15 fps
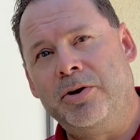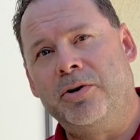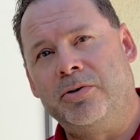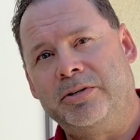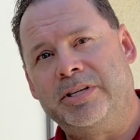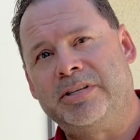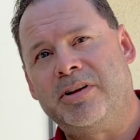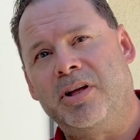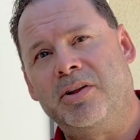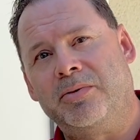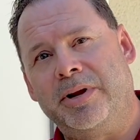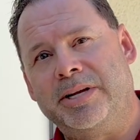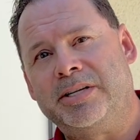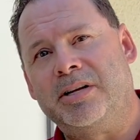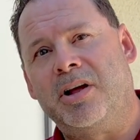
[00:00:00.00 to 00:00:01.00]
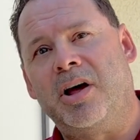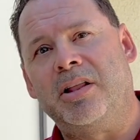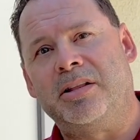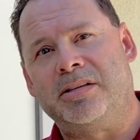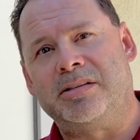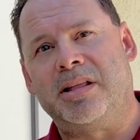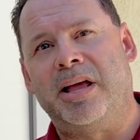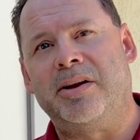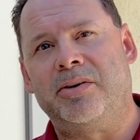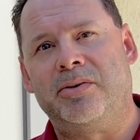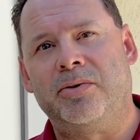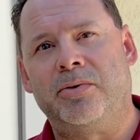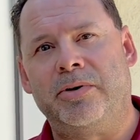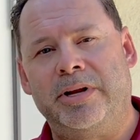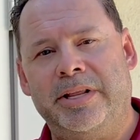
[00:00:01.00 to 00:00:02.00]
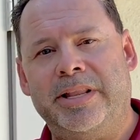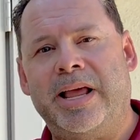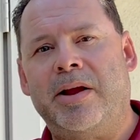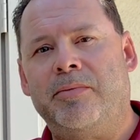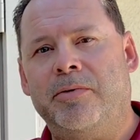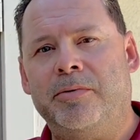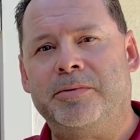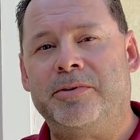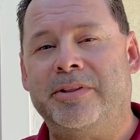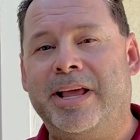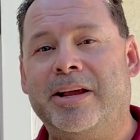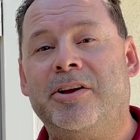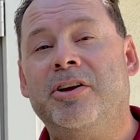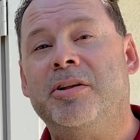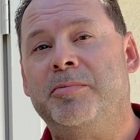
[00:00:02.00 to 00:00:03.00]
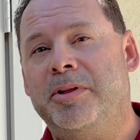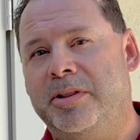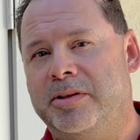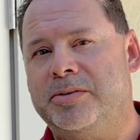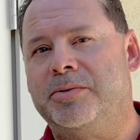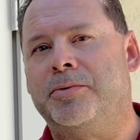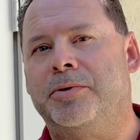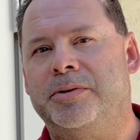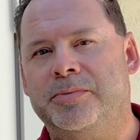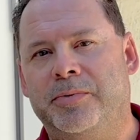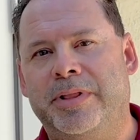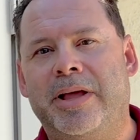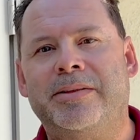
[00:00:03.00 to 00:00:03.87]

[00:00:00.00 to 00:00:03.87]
discoloration on the slider door in that room, so that could have been the source without